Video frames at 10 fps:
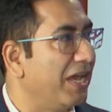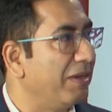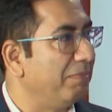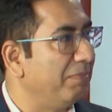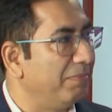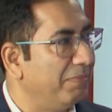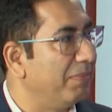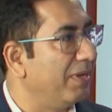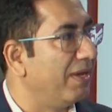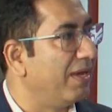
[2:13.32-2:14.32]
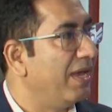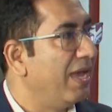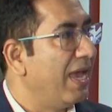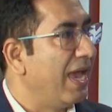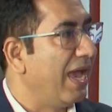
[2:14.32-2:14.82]
time.
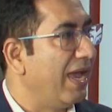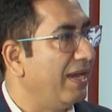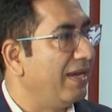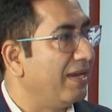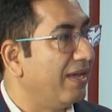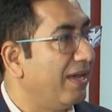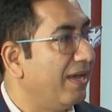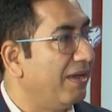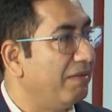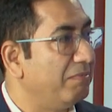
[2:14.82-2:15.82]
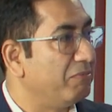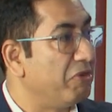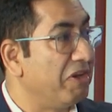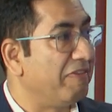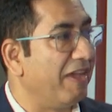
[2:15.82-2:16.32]

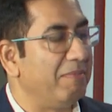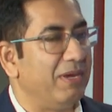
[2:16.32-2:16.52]
25